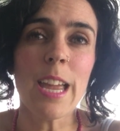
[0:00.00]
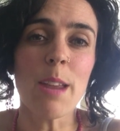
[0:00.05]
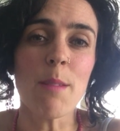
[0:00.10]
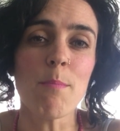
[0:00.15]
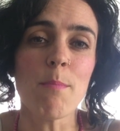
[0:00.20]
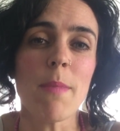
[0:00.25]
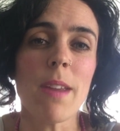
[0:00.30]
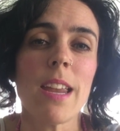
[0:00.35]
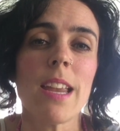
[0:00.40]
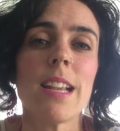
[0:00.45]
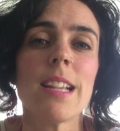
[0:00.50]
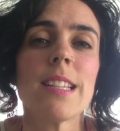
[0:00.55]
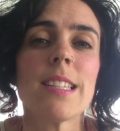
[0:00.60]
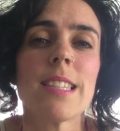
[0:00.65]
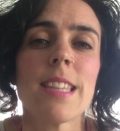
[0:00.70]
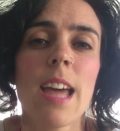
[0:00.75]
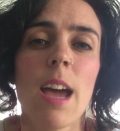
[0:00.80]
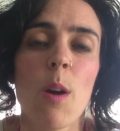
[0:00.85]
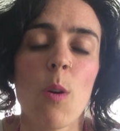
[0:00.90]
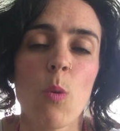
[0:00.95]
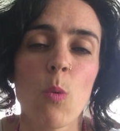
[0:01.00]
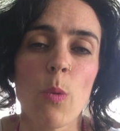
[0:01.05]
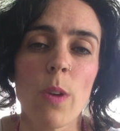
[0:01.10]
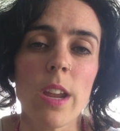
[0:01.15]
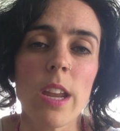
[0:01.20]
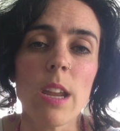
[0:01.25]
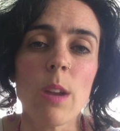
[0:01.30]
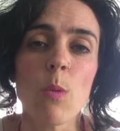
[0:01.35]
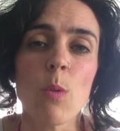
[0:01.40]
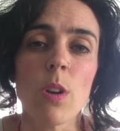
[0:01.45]
it means that
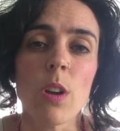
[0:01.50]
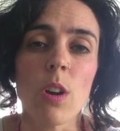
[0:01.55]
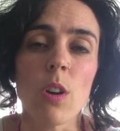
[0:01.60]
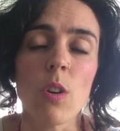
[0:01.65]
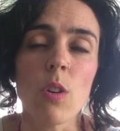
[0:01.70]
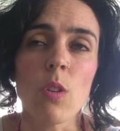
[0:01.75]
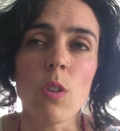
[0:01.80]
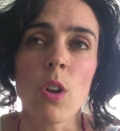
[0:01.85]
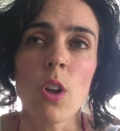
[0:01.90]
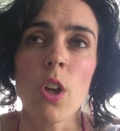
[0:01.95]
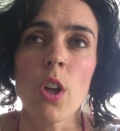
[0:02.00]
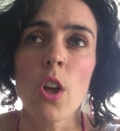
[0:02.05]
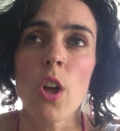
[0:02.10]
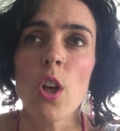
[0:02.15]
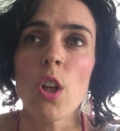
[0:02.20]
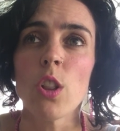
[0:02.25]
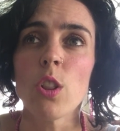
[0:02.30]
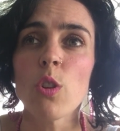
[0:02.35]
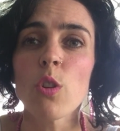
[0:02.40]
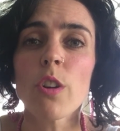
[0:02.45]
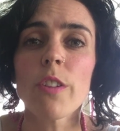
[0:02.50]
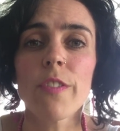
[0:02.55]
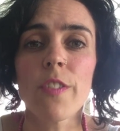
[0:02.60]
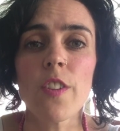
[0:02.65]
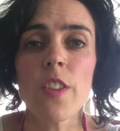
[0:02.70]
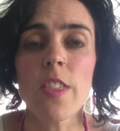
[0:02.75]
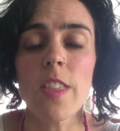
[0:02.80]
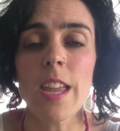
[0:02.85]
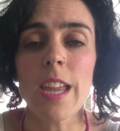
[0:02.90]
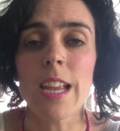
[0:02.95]
we will look
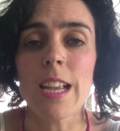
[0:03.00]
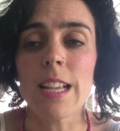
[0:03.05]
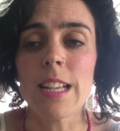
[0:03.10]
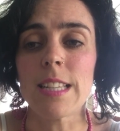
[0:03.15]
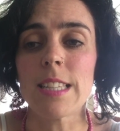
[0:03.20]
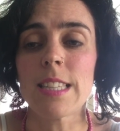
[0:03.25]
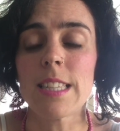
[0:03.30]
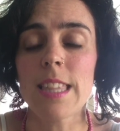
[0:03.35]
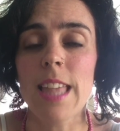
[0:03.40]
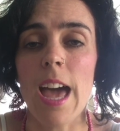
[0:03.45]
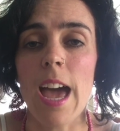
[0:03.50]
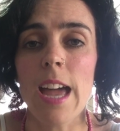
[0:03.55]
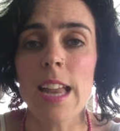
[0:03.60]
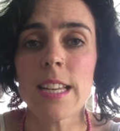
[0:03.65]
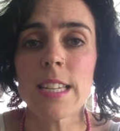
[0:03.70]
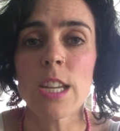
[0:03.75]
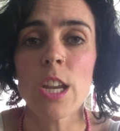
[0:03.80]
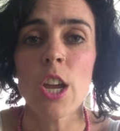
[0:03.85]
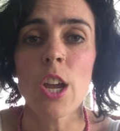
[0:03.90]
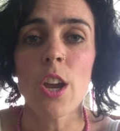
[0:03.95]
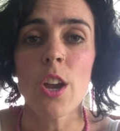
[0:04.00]
for things that